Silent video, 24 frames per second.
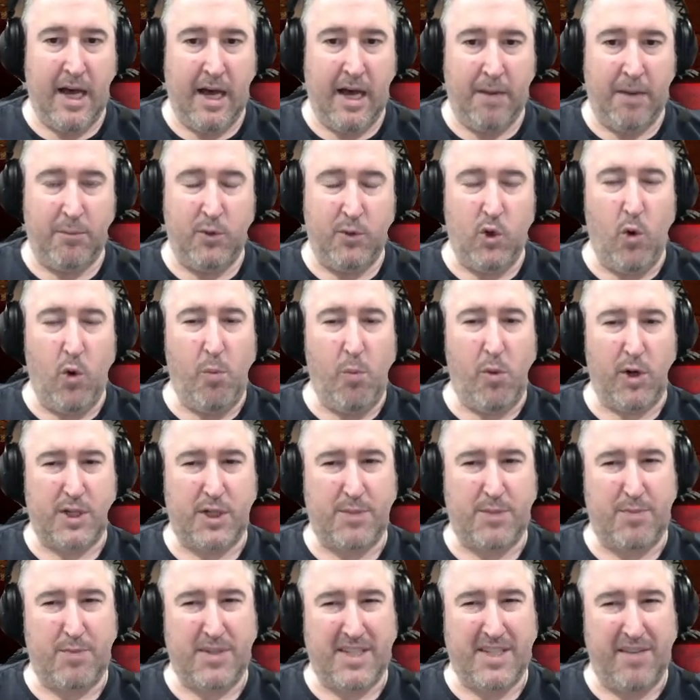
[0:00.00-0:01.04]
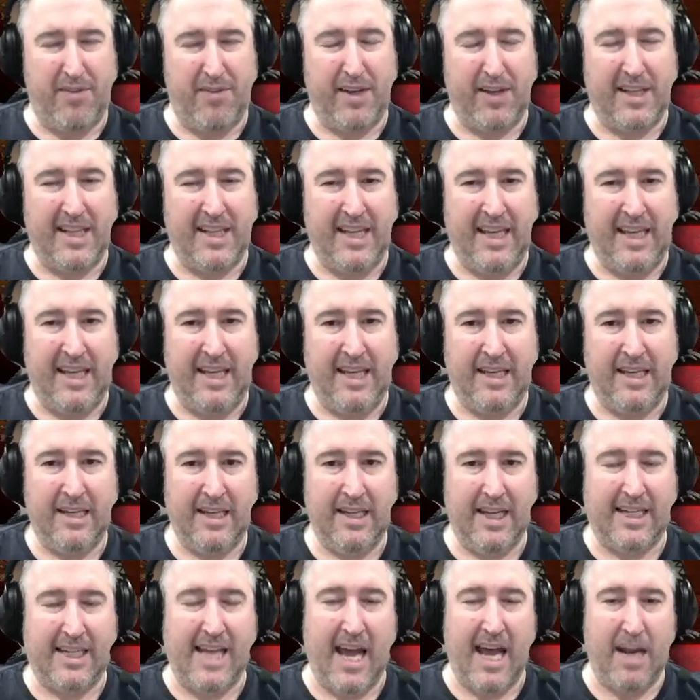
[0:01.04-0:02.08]
no more specifically
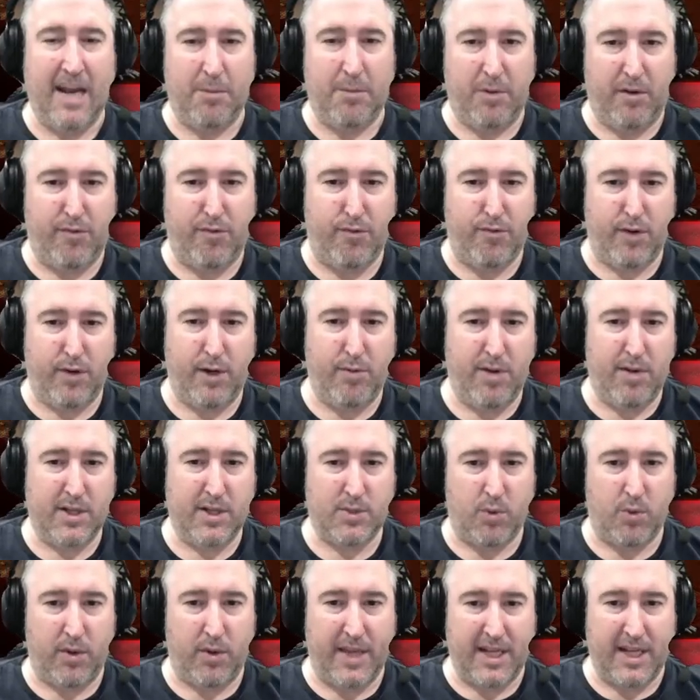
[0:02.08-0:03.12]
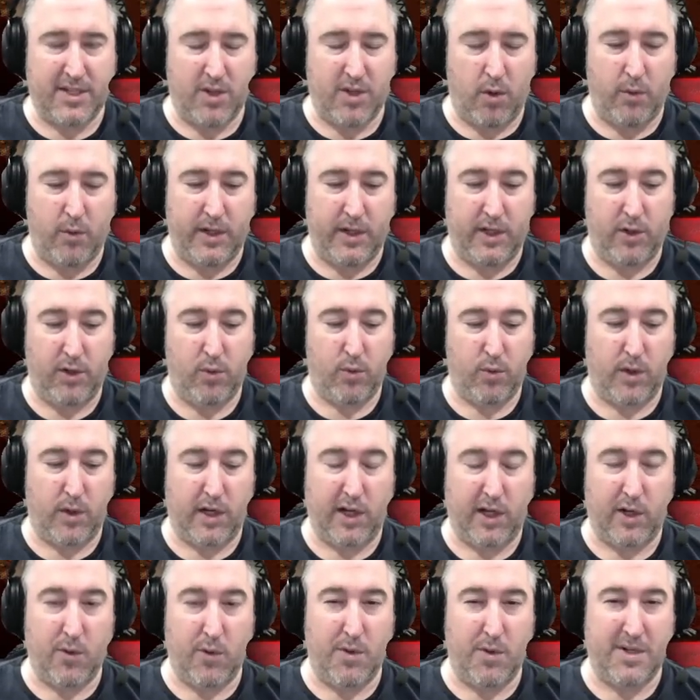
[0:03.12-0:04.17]
economy free runs where that's all we do. We're going to
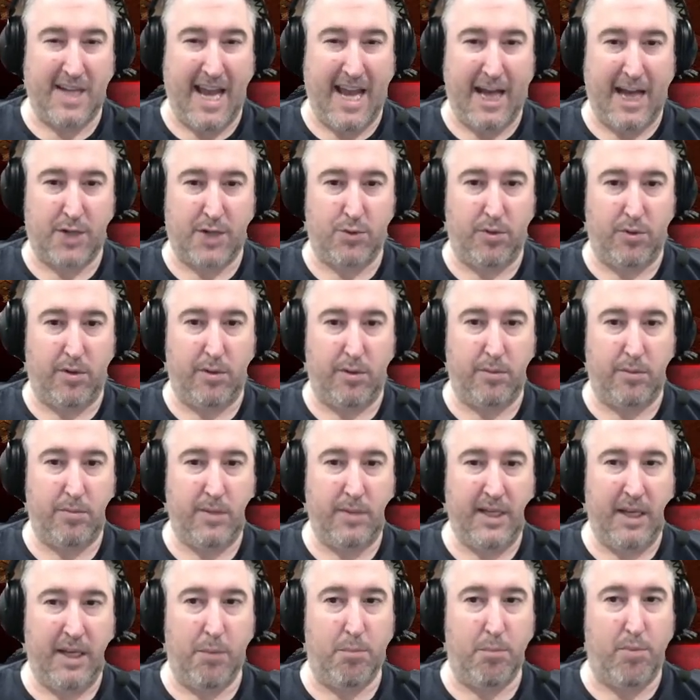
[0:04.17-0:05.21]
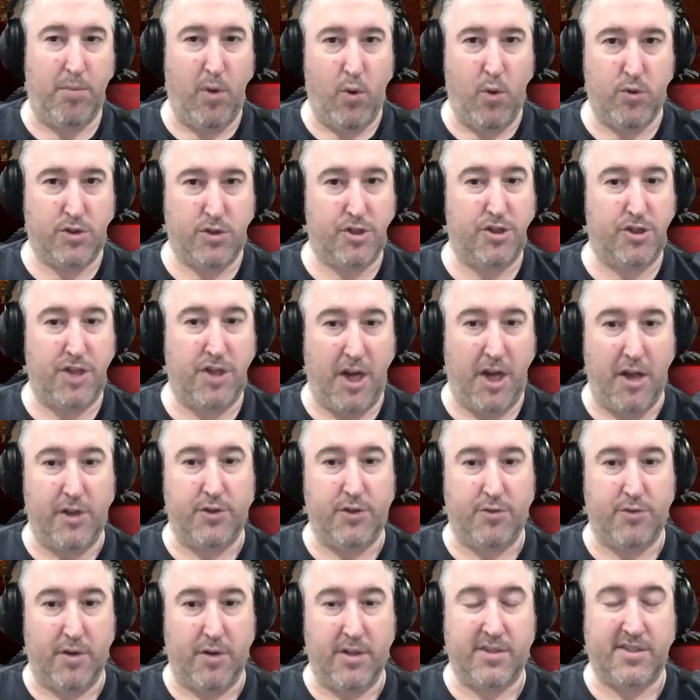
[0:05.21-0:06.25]
go into actual imposed
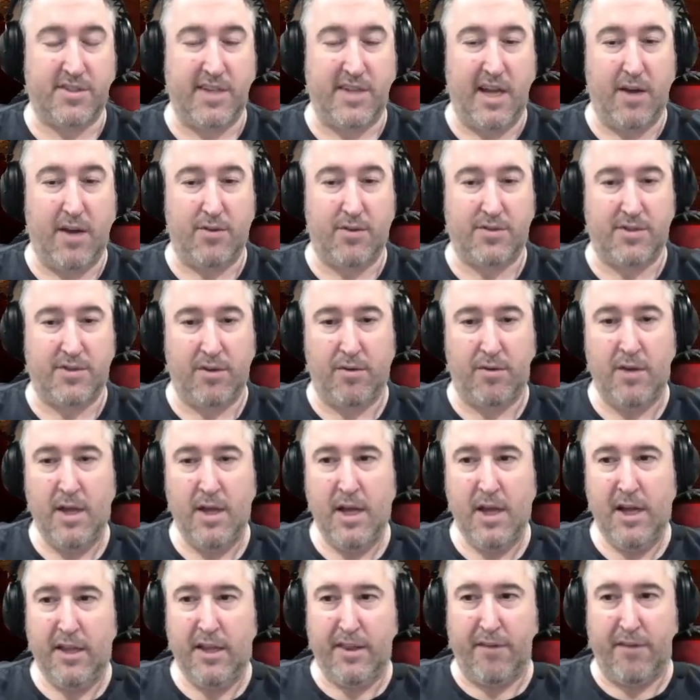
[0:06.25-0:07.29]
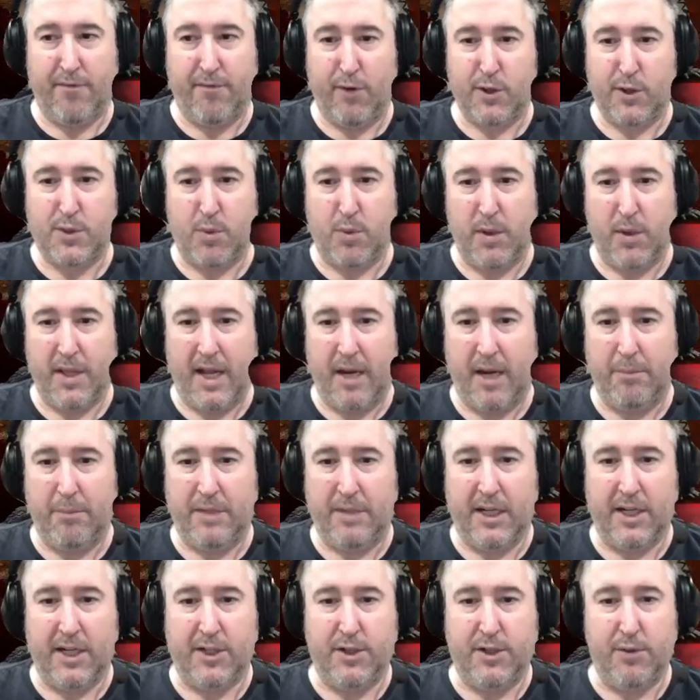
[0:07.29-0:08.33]
challenge runs now. So the first one that I'm
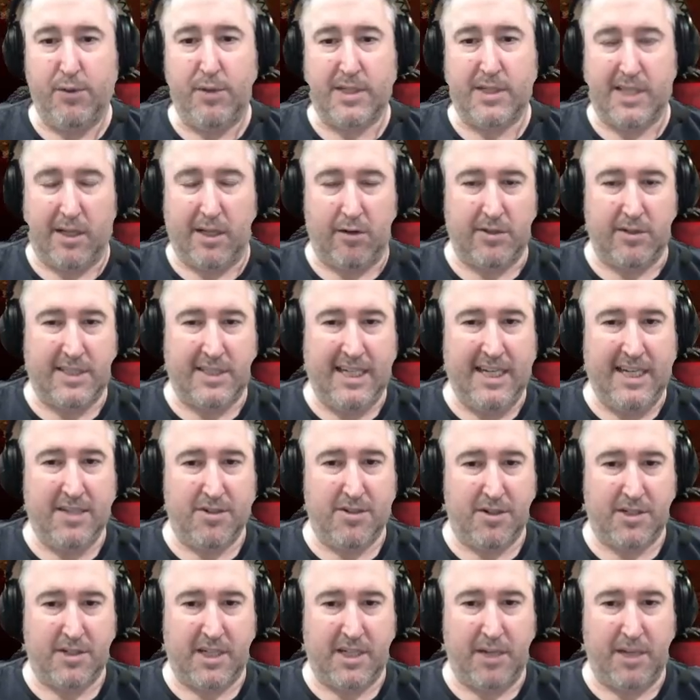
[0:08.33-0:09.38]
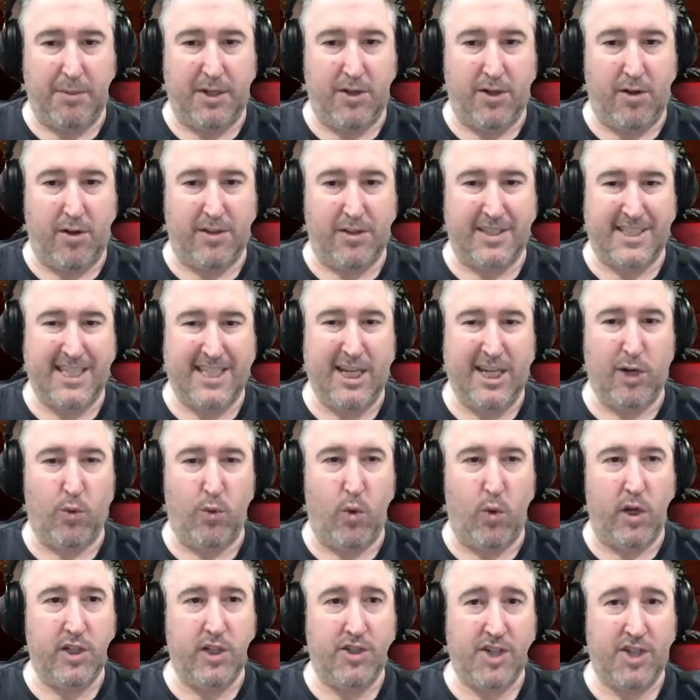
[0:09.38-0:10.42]
going to do as a little teaser, it's going to be called a tier
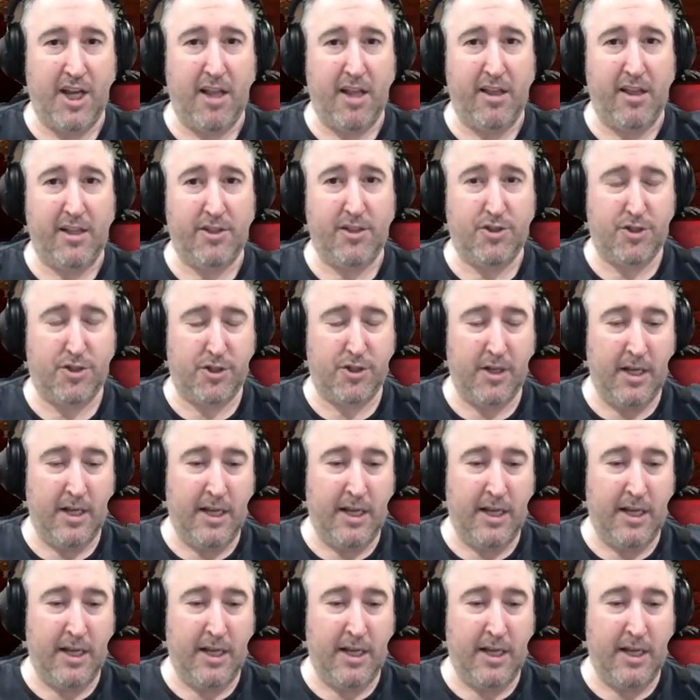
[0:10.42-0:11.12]
1 challenge.